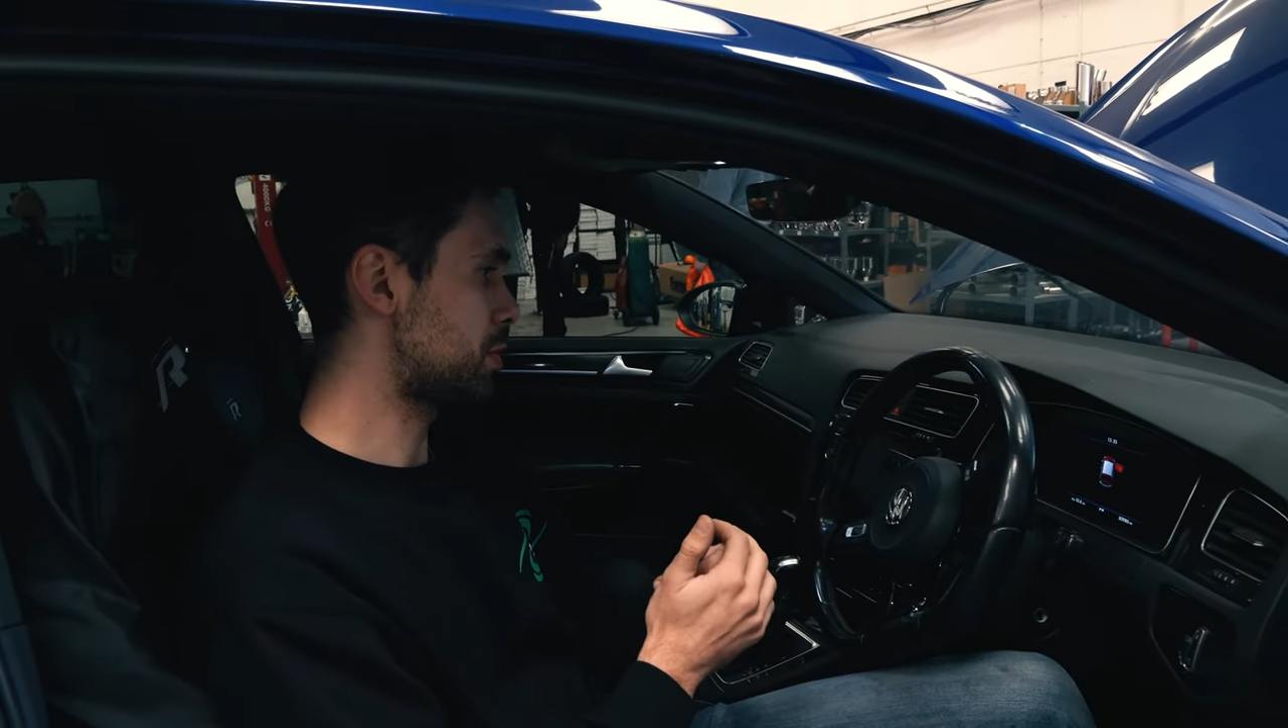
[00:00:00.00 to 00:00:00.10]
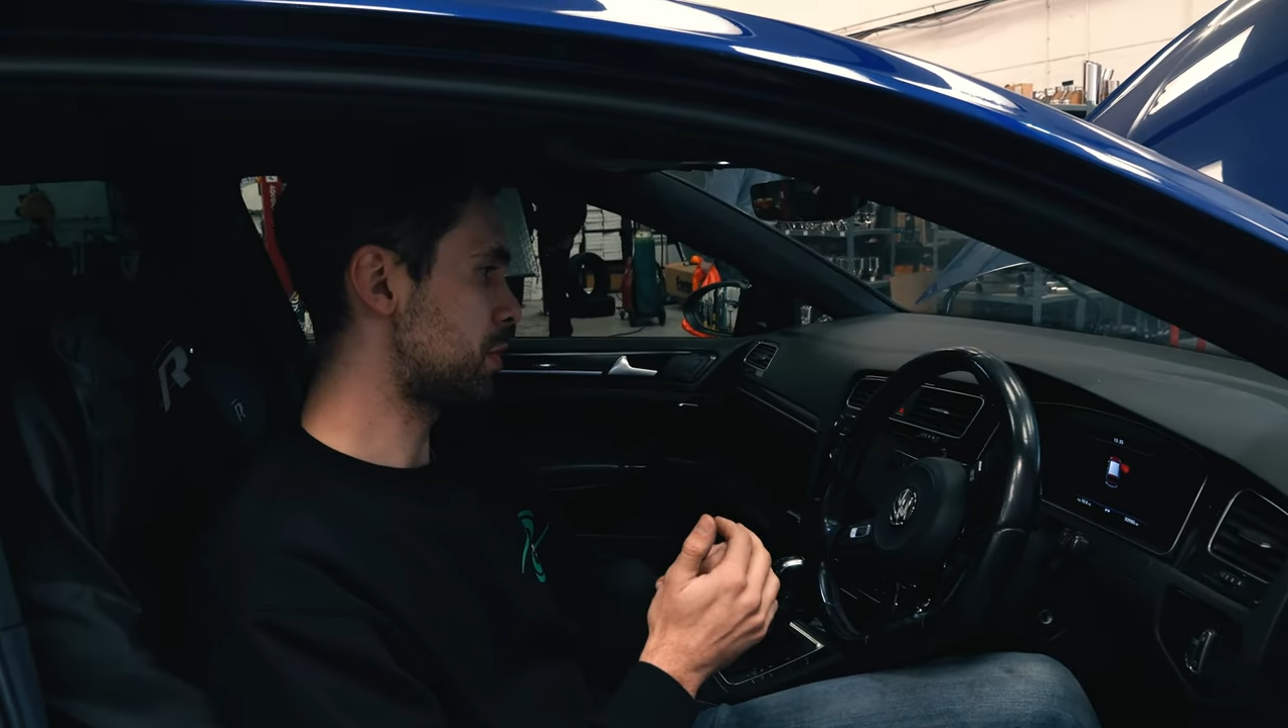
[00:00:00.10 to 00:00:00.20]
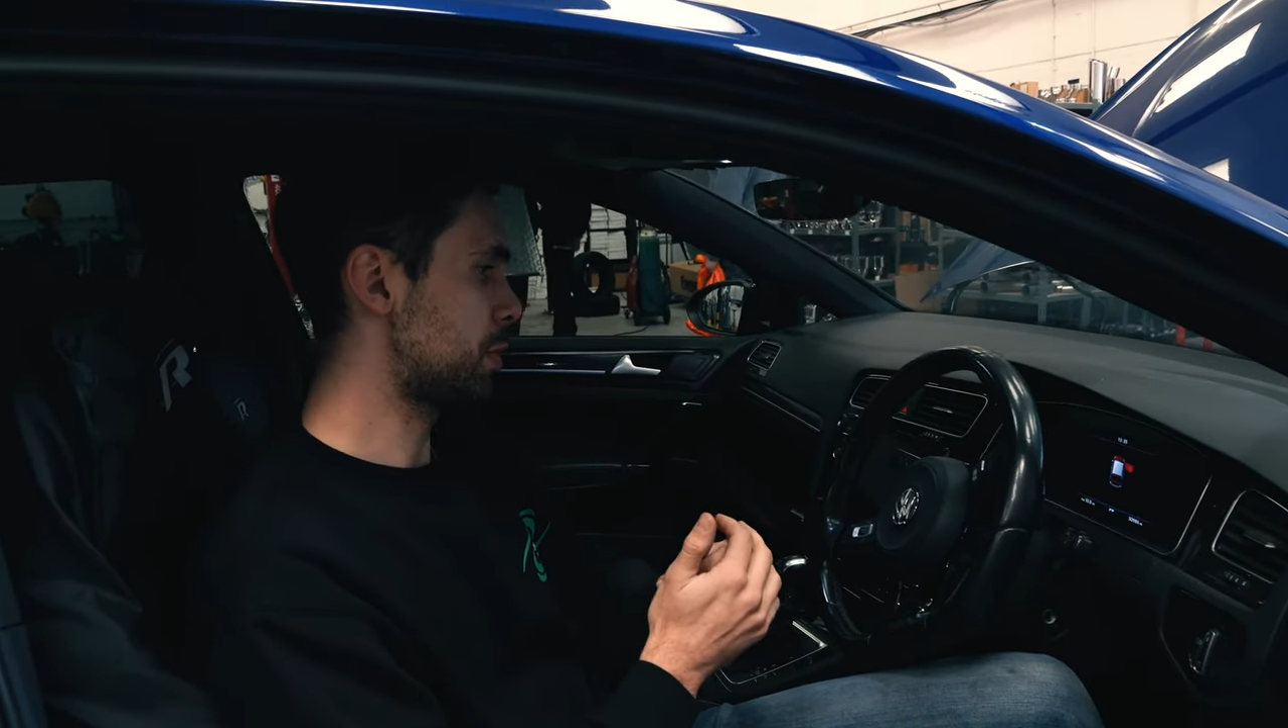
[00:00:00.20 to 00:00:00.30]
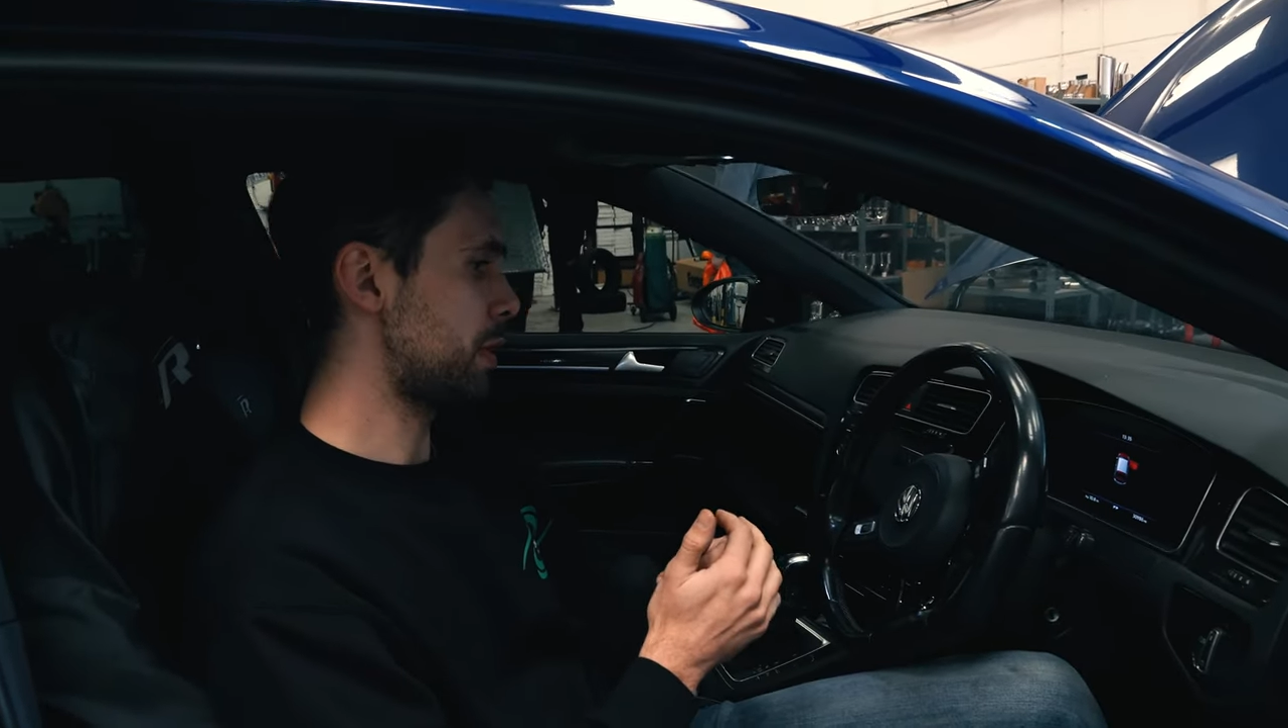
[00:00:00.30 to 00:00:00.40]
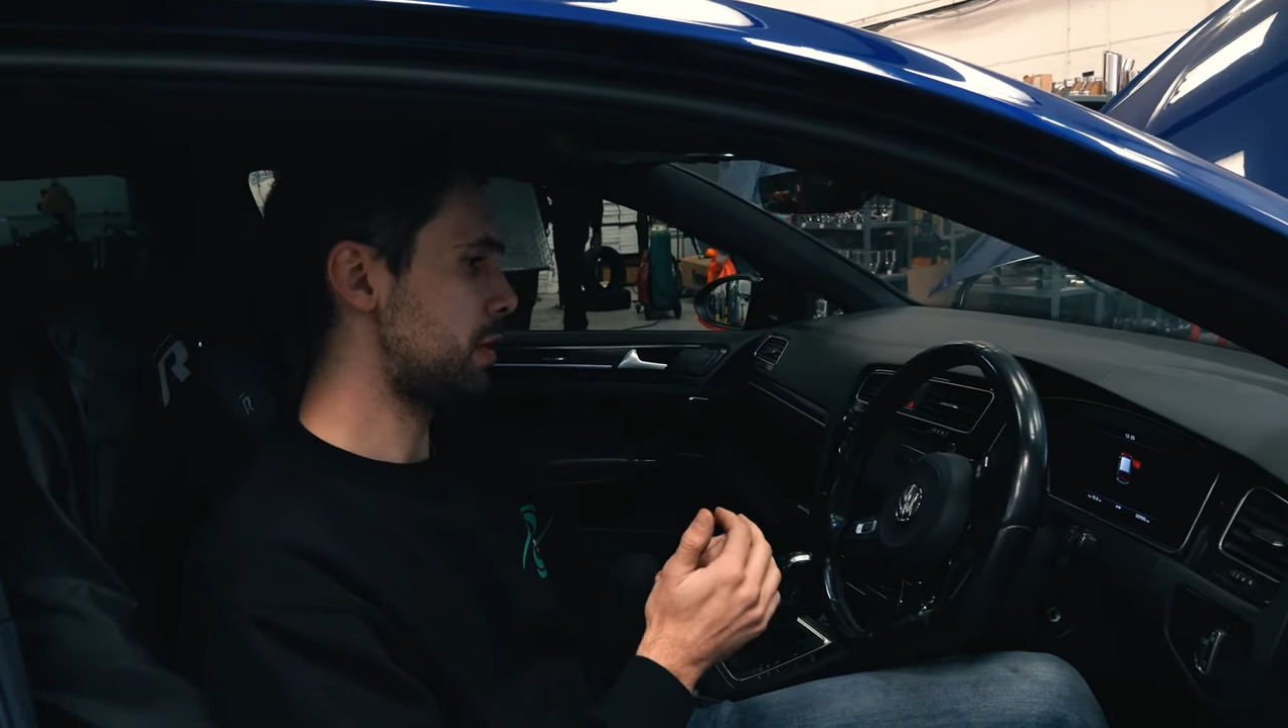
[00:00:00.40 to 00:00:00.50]

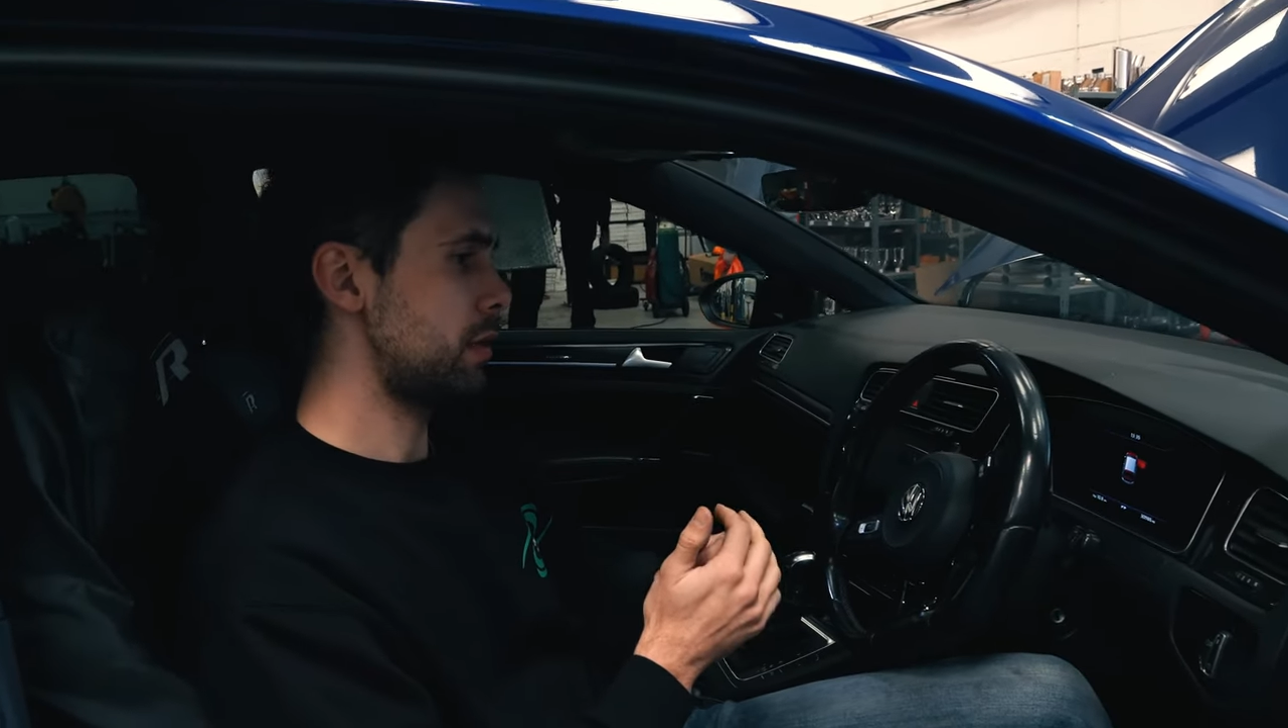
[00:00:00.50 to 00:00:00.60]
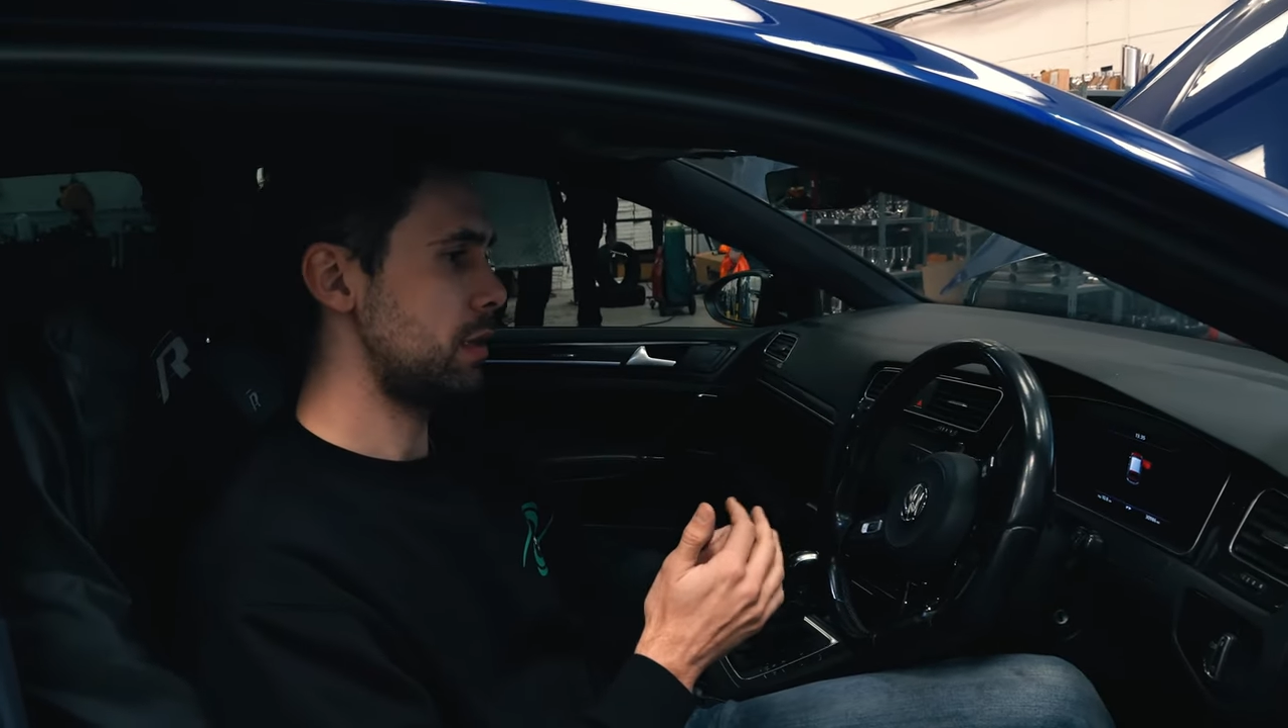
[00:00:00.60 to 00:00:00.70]
between